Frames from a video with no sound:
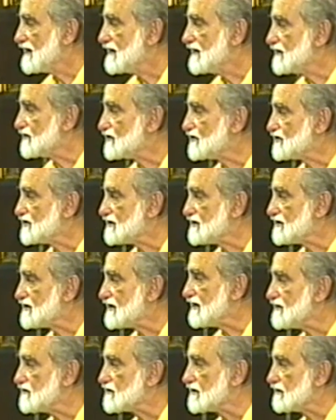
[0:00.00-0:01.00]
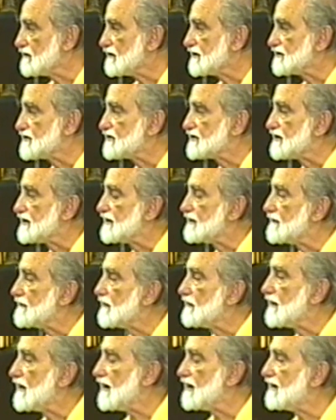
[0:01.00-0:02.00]
His teacher was
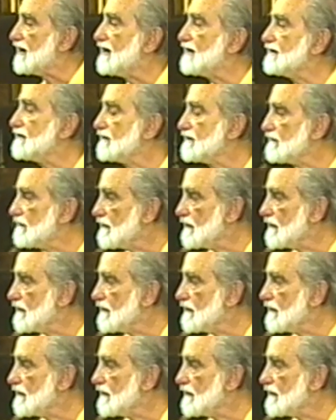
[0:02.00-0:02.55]
Heian,